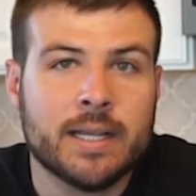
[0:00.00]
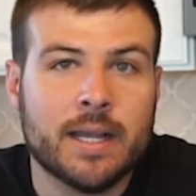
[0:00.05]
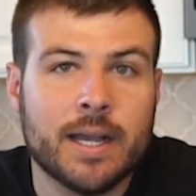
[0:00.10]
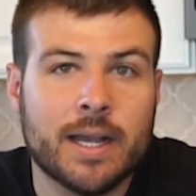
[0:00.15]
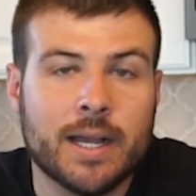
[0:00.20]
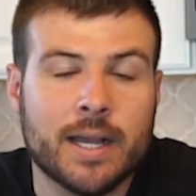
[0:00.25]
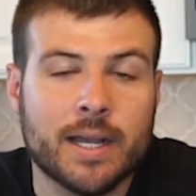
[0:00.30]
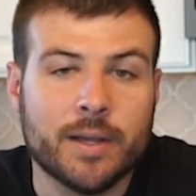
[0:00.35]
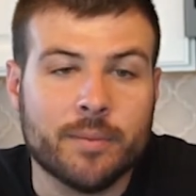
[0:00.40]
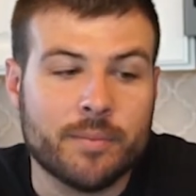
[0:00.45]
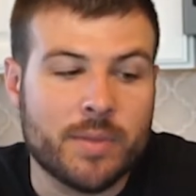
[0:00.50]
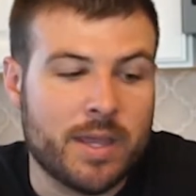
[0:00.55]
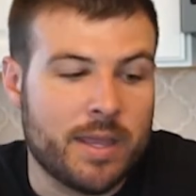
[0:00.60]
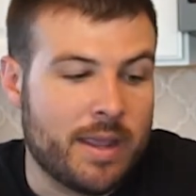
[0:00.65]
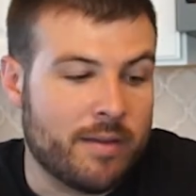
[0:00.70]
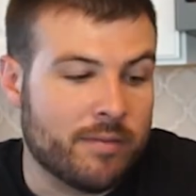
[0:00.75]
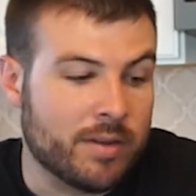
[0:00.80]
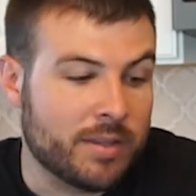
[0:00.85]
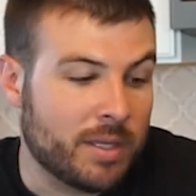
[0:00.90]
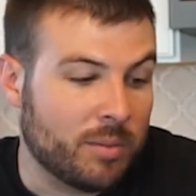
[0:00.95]
and
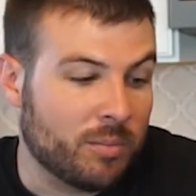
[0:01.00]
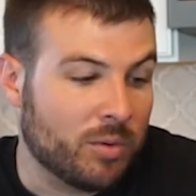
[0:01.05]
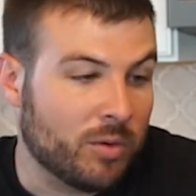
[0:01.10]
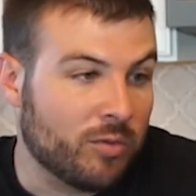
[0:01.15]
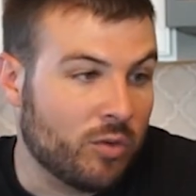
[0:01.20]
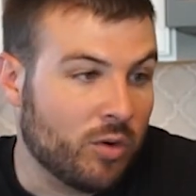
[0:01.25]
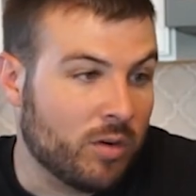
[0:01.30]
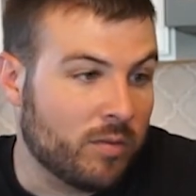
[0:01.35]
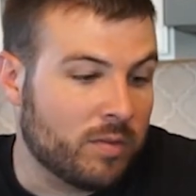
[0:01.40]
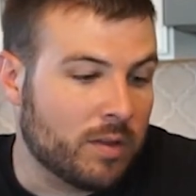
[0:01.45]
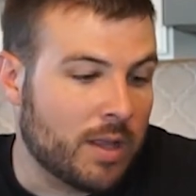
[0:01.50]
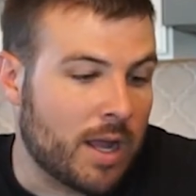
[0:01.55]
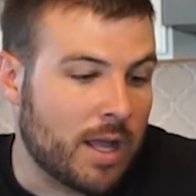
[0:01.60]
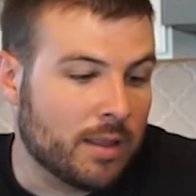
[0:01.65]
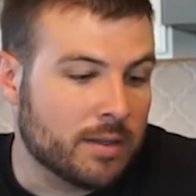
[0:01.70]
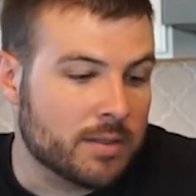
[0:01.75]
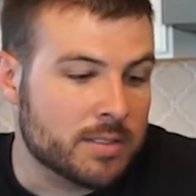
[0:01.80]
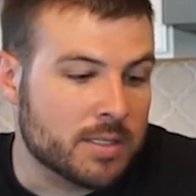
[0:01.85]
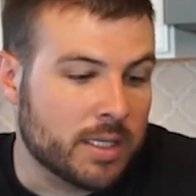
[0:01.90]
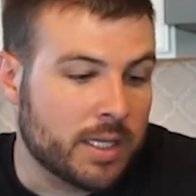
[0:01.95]
everything performed
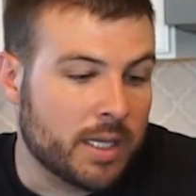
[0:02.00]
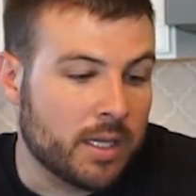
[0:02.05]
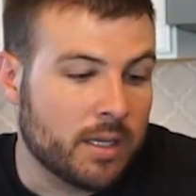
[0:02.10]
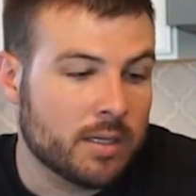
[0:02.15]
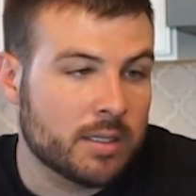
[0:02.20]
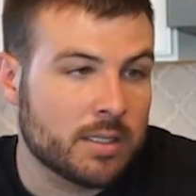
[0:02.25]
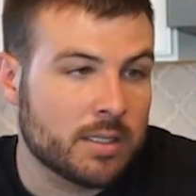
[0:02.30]
flawlessly.